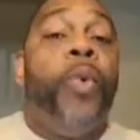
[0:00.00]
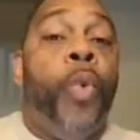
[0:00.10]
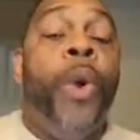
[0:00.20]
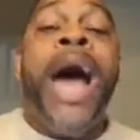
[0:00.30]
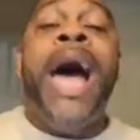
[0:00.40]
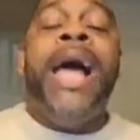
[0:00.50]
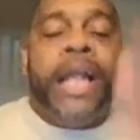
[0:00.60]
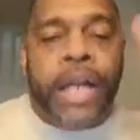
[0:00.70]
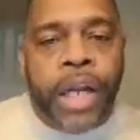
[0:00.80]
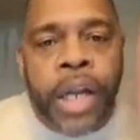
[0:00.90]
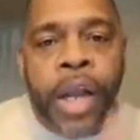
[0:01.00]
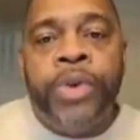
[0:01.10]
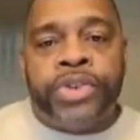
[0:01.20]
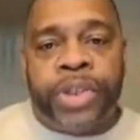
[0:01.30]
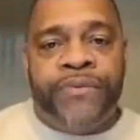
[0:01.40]
Why?
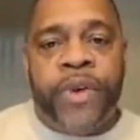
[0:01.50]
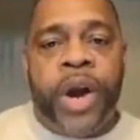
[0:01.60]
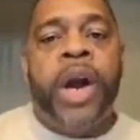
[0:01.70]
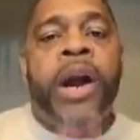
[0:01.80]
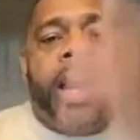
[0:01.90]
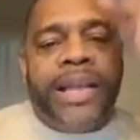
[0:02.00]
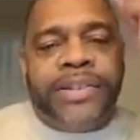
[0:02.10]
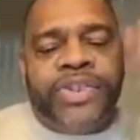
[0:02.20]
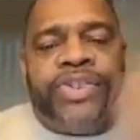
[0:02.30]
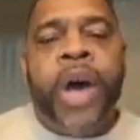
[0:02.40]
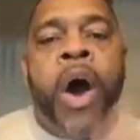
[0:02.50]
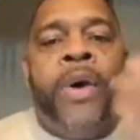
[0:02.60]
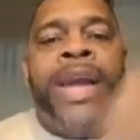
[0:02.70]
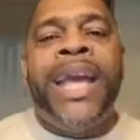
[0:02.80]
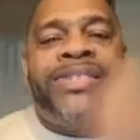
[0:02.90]
Lucifer
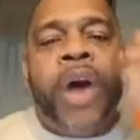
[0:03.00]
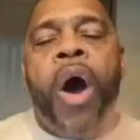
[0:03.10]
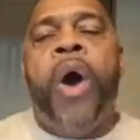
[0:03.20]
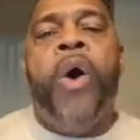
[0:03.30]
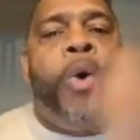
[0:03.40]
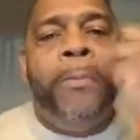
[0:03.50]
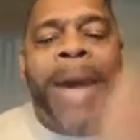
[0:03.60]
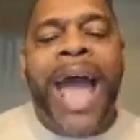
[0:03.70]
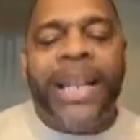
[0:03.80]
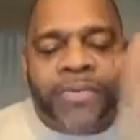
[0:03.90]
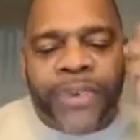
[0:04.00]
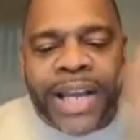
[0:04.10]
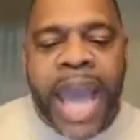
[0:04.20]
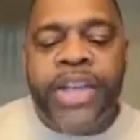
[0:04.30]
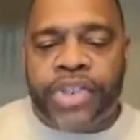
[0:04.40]
saw his own
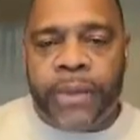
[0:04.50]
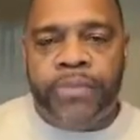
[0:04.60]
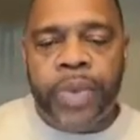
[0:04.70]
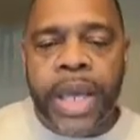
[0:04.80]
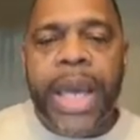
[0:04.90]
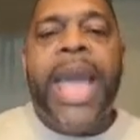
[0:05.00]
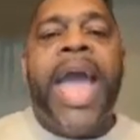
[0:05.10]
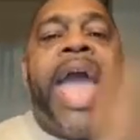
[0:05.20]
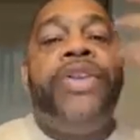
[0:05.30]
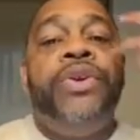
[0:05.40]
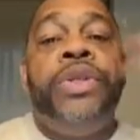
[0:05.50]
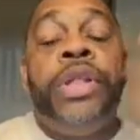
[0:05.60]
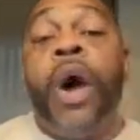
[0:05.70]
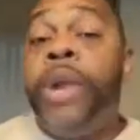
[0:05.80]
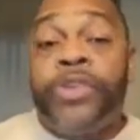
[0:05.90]
magnification. And you
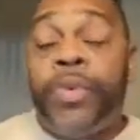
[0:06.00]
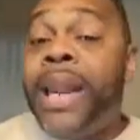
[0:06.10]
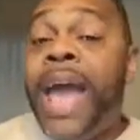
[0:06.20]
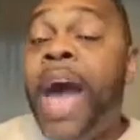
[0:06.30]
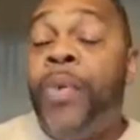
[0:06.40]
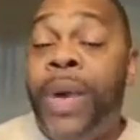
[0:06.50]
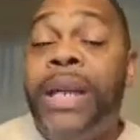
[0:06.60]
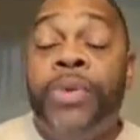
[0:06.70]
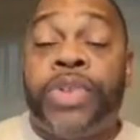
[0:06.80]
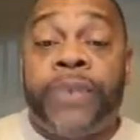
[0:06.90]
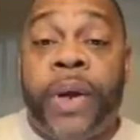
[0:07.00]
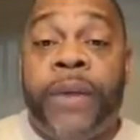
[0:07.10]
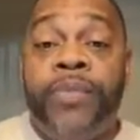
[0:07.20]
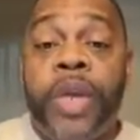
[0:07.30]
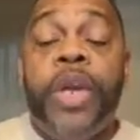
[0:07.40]
notice what happened with
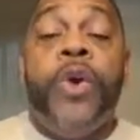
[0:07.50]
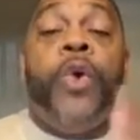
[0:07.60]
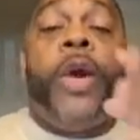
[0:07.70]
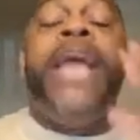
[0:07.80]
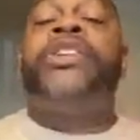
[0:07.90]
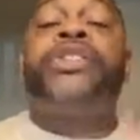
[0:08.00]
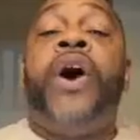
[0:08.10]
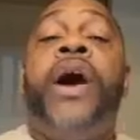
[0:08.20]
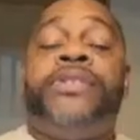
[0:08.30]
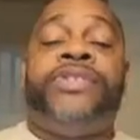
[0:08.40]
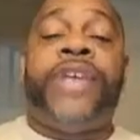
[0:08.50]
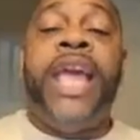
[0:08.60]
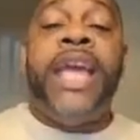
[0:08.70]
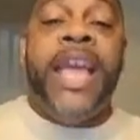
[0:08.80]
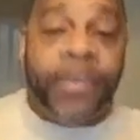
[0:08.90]
Lucifer. He started
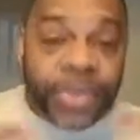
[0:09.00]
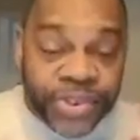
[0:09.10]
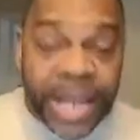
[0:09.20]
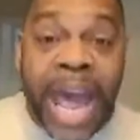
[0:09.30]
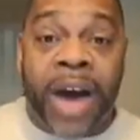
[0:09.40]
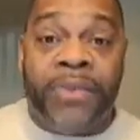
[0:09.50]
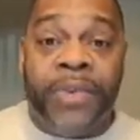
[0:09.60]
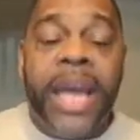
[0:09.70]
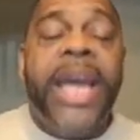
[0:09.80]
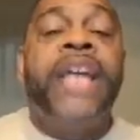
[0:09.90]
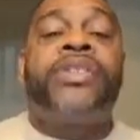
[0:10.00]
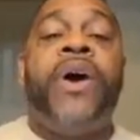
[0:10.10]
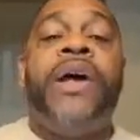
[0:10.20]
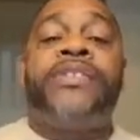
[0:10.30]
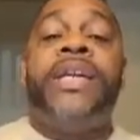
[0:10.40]
seeing himself. He
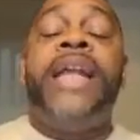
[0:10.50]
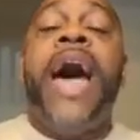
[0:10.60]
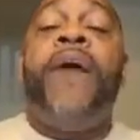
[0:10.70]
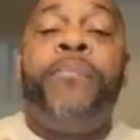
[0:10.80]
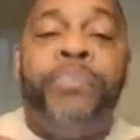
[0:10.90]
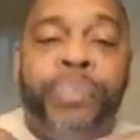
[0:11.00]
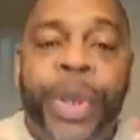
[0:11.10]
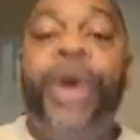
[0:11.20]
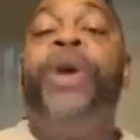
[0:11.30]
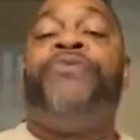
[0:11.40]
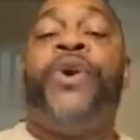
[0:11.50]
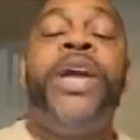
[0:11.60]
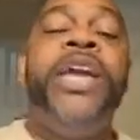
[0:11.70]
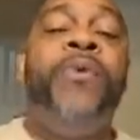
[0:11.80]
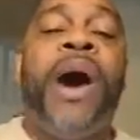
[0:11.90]
started seeing how beautiful
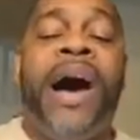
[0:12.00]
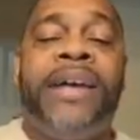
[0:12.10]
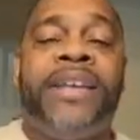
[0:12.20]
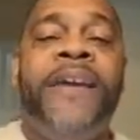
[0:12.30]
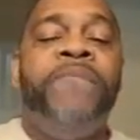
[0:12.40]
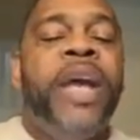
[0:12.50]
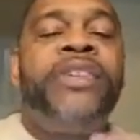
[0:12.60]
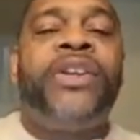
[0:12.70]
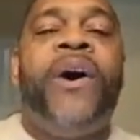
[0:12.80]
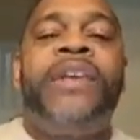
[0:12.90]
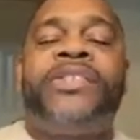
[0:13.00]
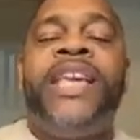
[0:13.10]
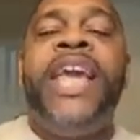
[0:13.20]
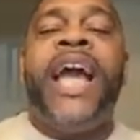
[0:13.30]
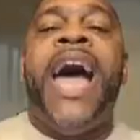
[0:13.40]
he was. He started
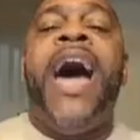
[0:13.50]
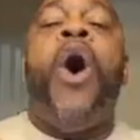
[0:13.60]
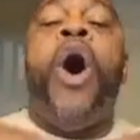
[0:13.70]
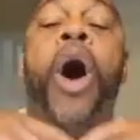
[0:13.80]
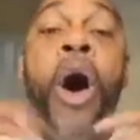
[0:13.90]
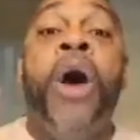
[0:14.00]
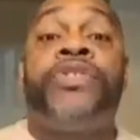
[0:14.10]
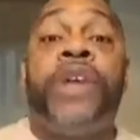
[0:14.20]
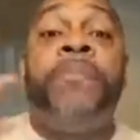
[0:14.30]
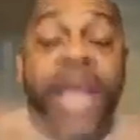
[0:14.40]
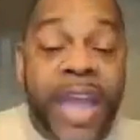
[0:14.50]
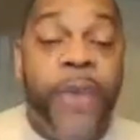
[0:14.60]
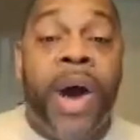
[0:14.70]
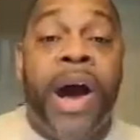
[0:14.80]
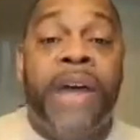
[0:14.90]
seeing how awesome he
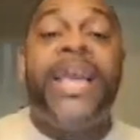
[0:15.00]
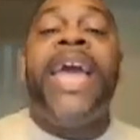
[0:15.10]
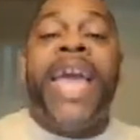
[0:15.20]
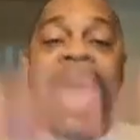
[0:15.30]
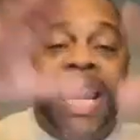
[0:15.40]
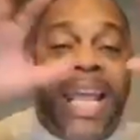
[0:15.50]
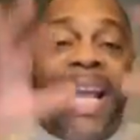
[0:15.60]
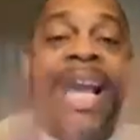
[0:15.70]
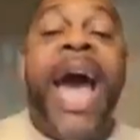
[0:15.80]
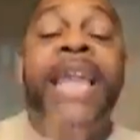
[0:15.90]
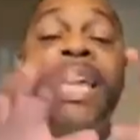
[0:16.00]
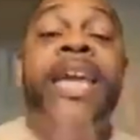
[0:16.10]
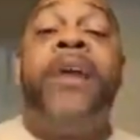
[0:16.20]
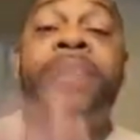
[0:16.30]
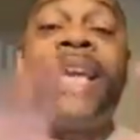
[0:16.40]
was, and it got
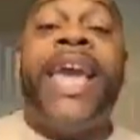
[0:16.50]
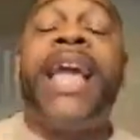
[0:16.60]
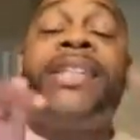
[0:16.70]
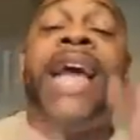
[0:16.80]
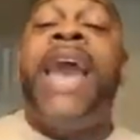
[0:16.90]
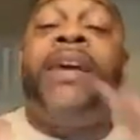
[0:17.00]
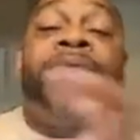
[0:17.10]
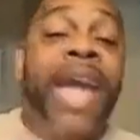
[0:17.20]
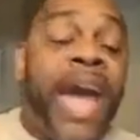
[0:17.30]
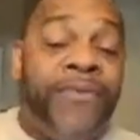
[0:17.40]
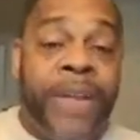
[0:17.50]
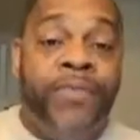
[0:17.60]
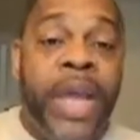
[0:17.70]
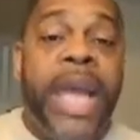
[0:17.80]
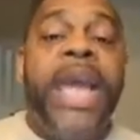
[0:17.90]
him kicked out of
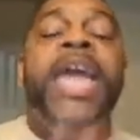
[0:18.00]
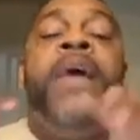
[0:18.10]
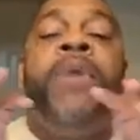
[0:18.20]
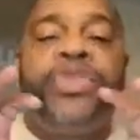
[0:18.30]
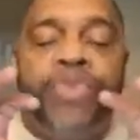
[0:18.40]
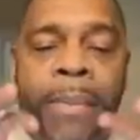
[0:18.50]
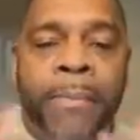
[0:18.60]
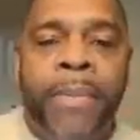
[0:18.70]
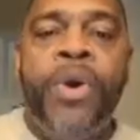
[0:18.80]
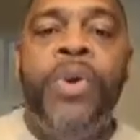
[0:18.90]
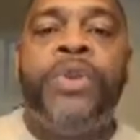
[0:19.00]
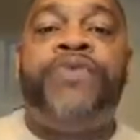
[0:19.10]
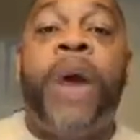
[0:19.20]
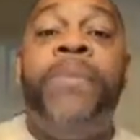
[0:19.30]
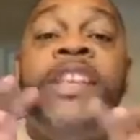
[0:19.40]
heaven. He was removed
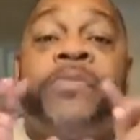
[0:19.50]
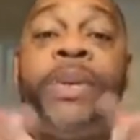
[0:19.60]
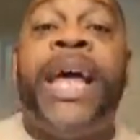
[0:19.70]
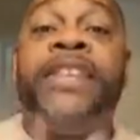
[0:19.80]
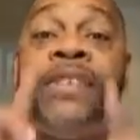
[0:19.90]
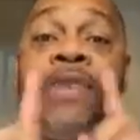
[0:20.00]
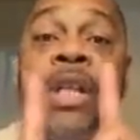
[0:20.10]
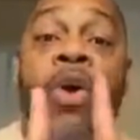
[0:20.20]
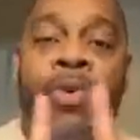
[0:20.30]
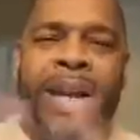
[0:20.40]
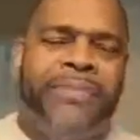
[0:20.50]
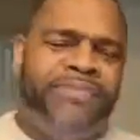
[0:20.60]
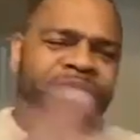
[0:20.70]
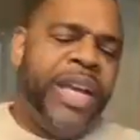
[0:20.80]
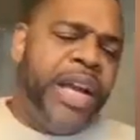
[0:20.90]
from his place of glory.
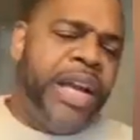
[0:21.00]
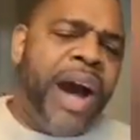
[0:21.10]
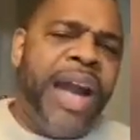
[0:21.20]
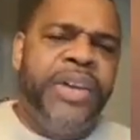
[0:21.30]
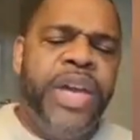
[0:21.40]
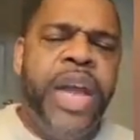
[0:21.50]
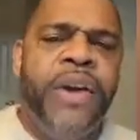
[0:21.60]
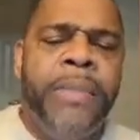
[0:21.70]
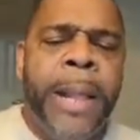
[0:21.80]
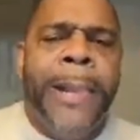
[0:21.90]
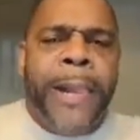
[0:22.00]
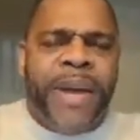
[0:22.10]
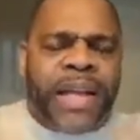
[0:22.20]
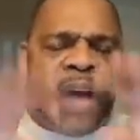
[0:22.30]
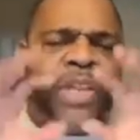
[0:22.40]
God, are you hearing me?
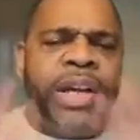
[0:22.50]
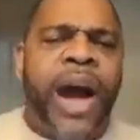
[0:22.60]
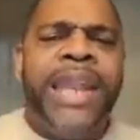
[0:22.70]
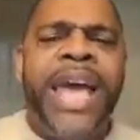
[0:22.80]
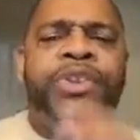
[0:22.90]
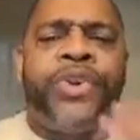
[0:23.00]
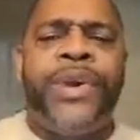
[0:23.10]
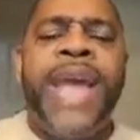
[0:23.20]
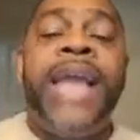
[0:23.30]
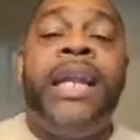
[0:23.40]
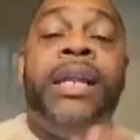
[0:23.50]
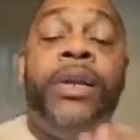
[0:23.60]
Because God had created